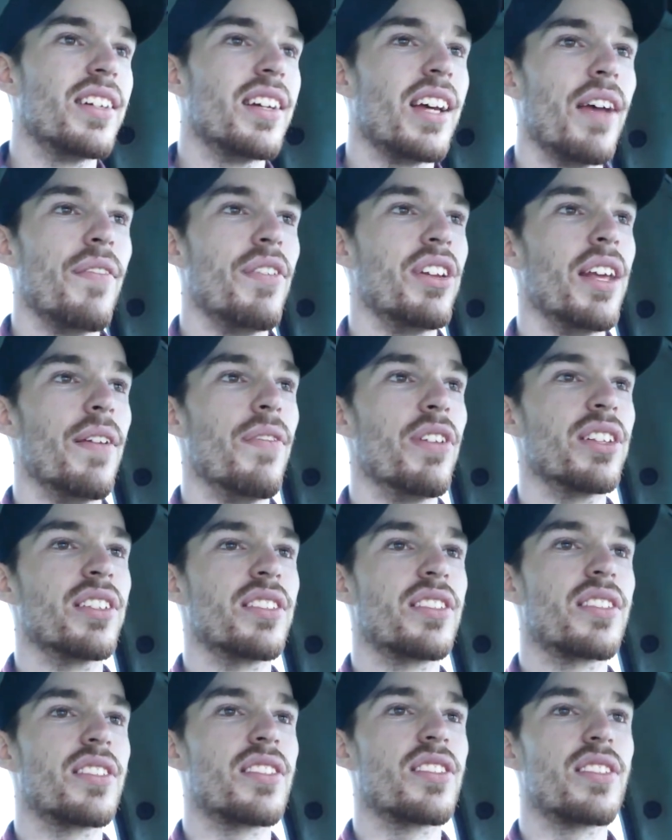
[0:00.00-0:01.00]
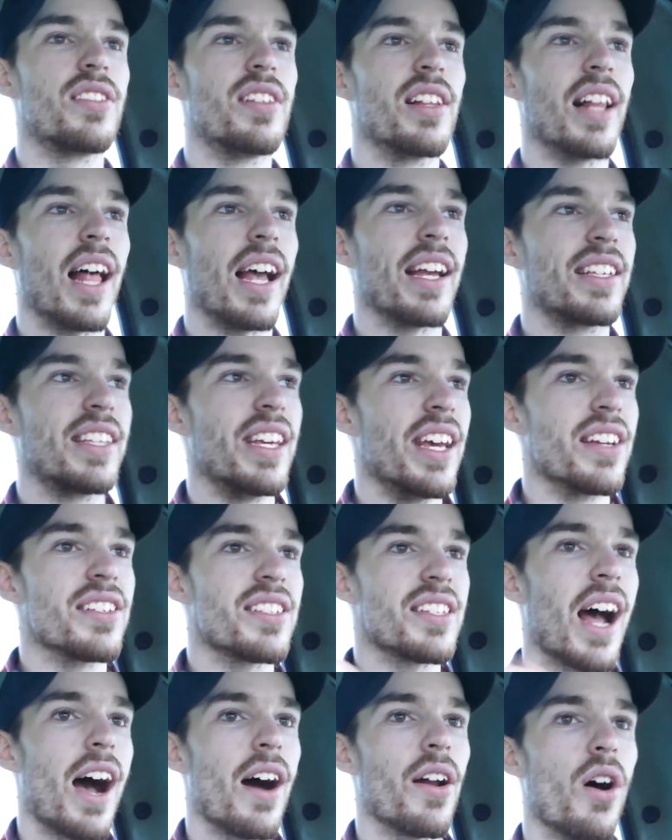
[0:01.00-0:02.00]
if it even like gears
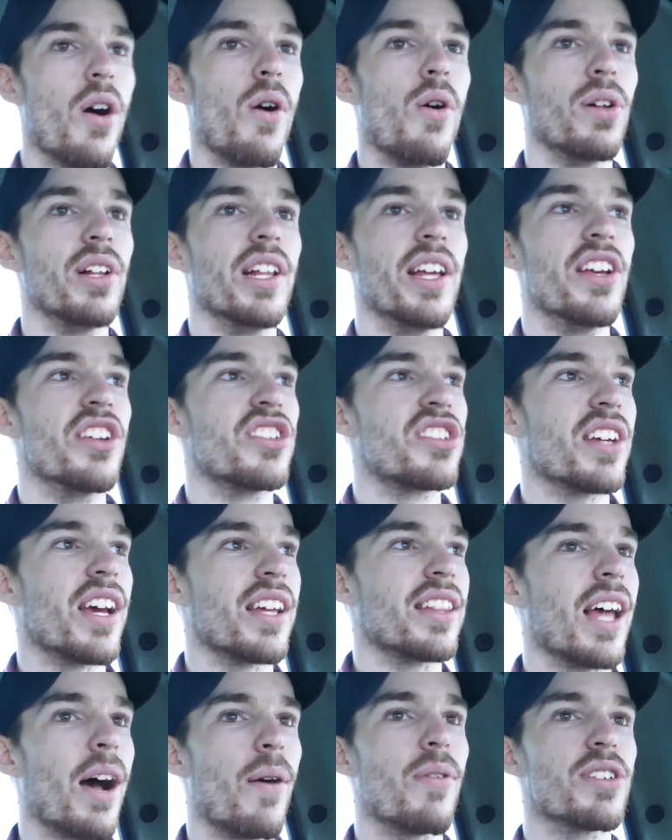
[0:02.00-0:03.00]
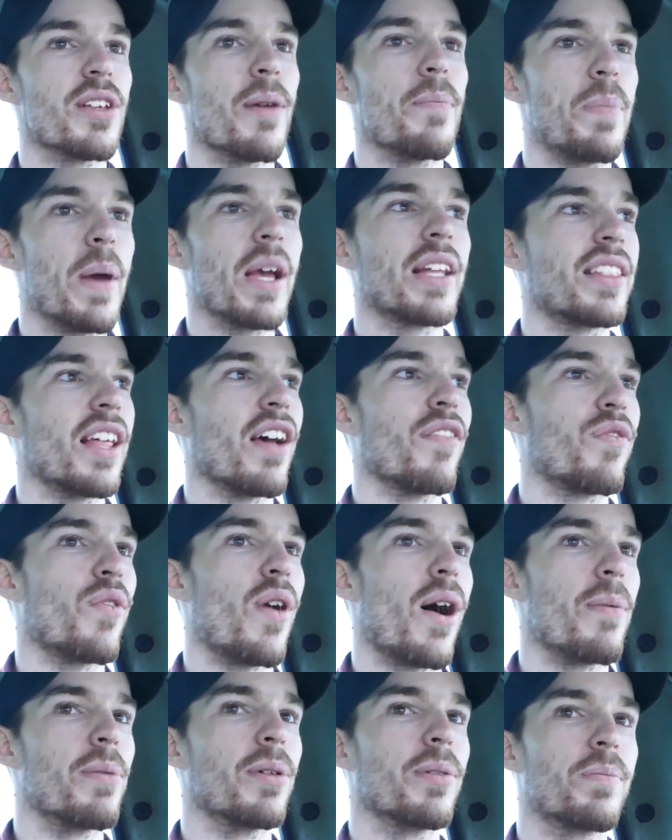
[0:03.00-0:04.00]
down. Holy shit, that was a big death
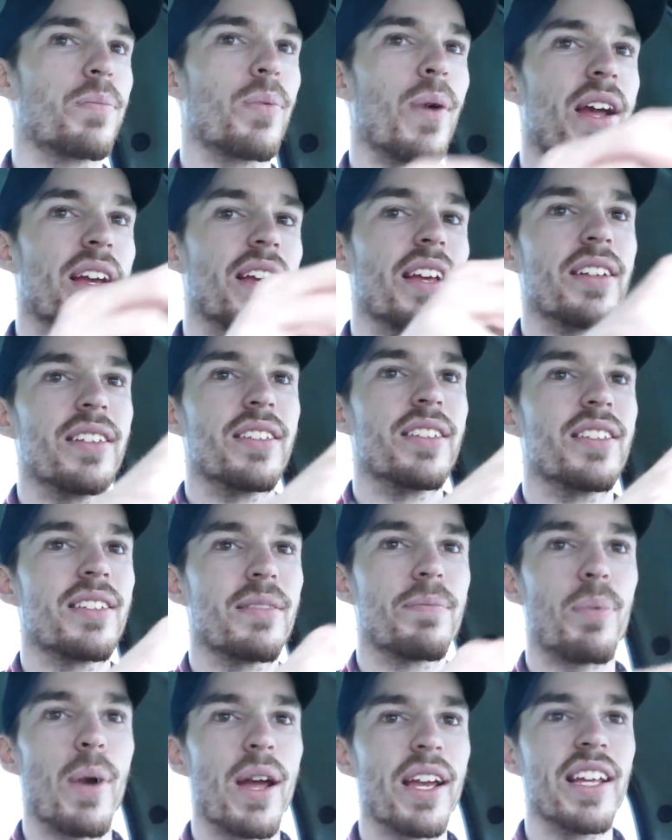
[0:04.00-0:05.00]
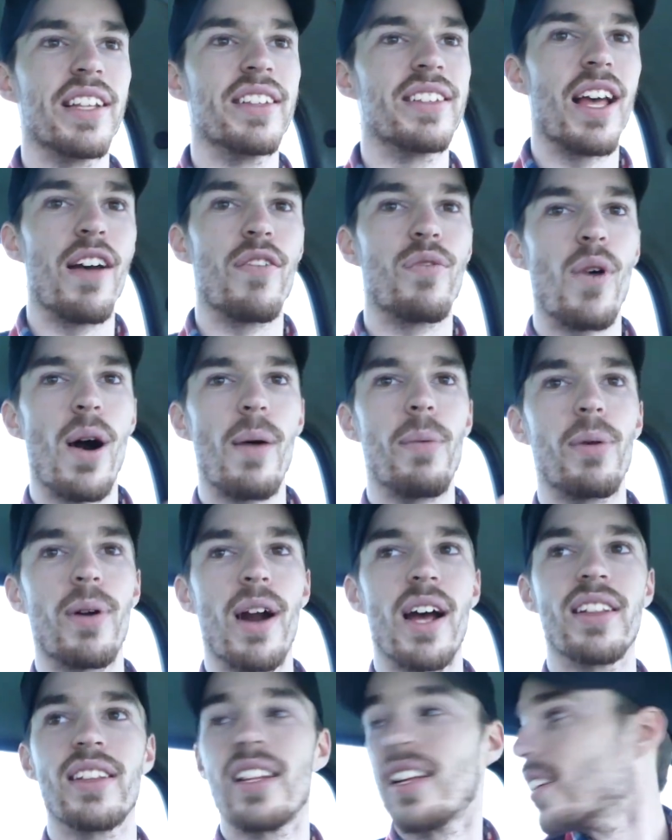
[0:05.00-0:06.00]
wobble, braking death wobble
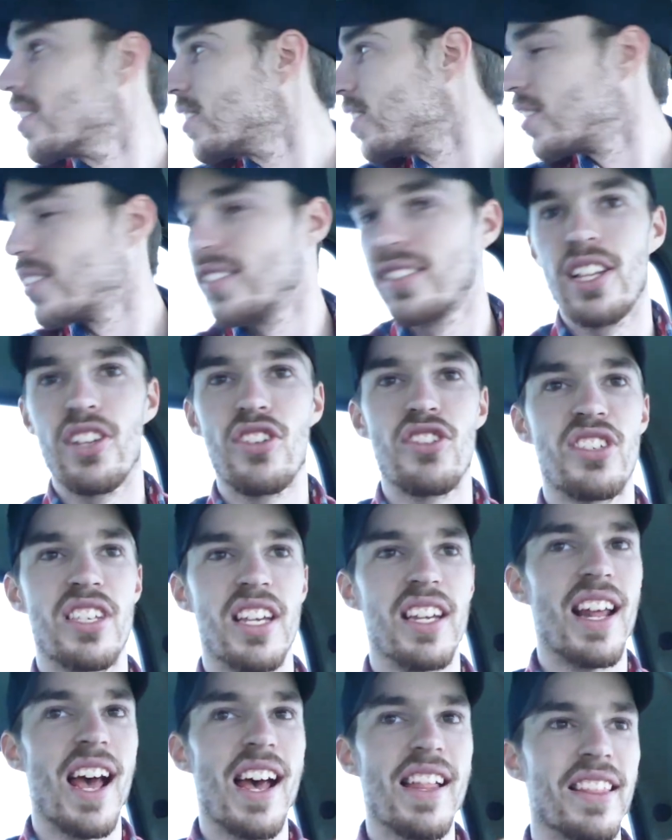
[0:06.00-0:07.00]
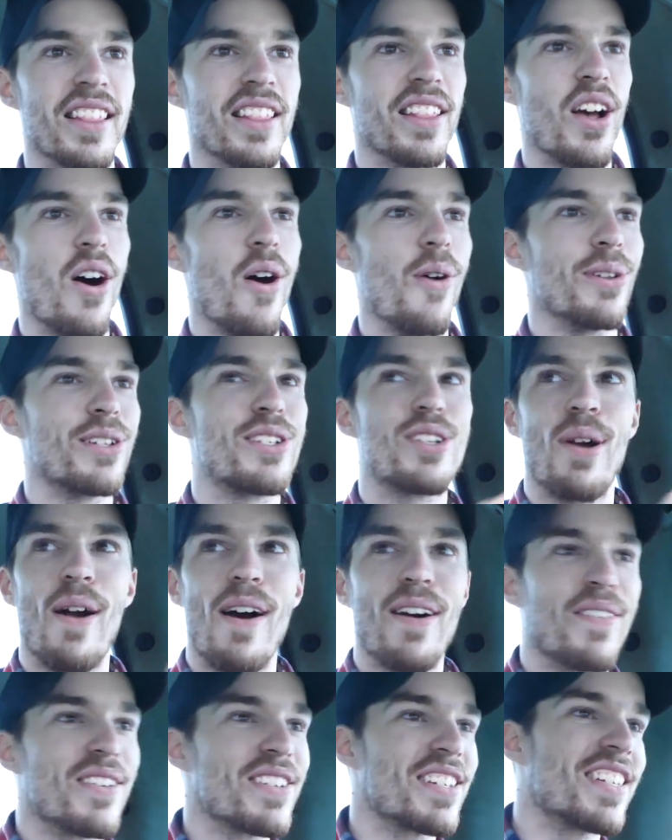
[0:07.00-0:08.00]
right there. Did you see that? The whole
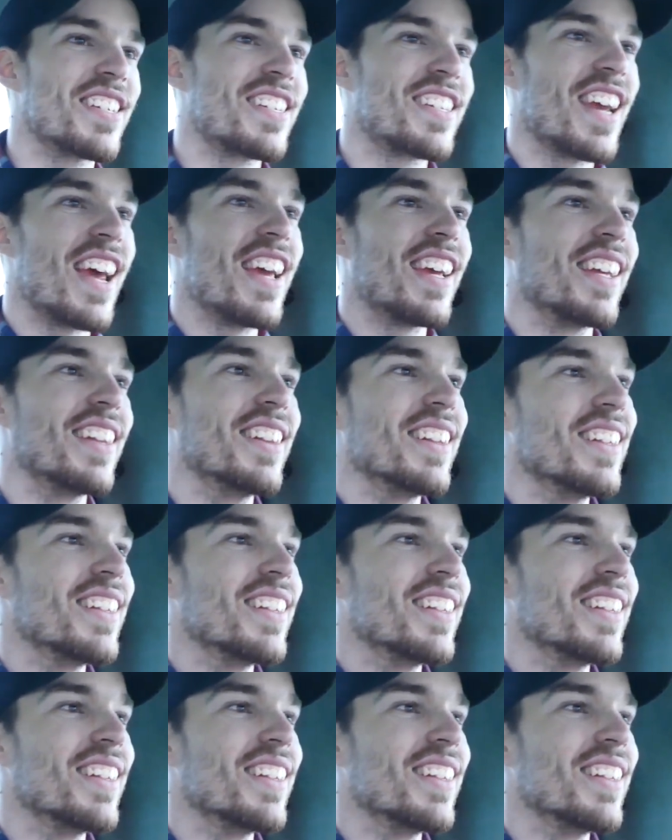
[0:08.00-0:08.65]
truck was just shaking.